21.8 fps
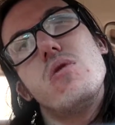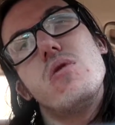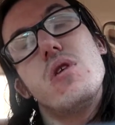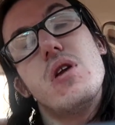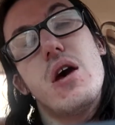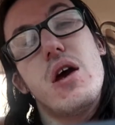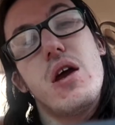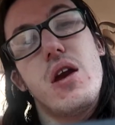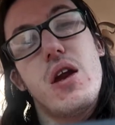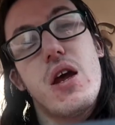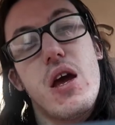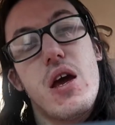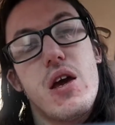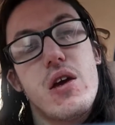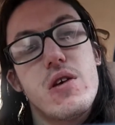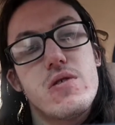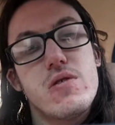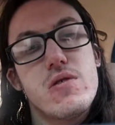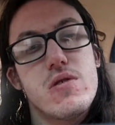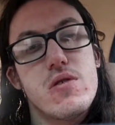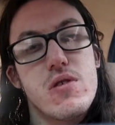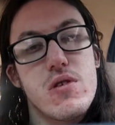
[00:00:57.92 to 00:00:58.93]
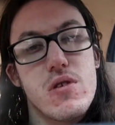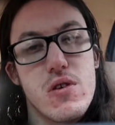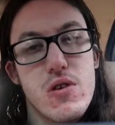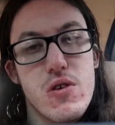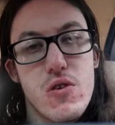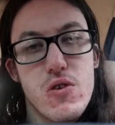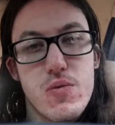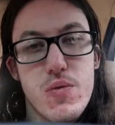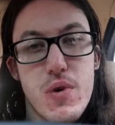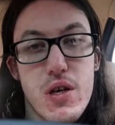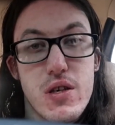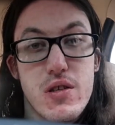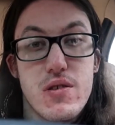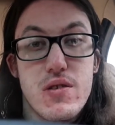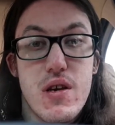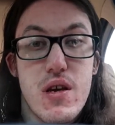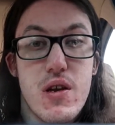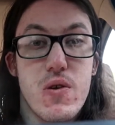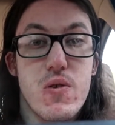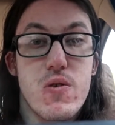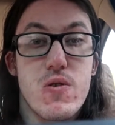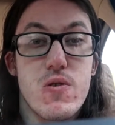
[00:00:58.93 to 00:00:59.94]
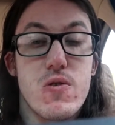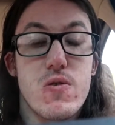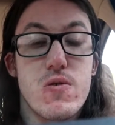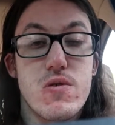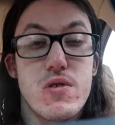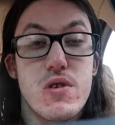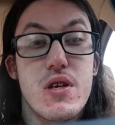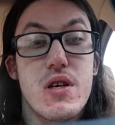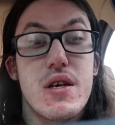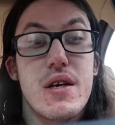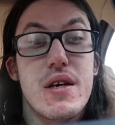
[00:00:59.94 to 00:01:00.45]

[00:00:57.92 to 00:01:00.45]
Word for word: Nine days. He goes back to Santa Cruz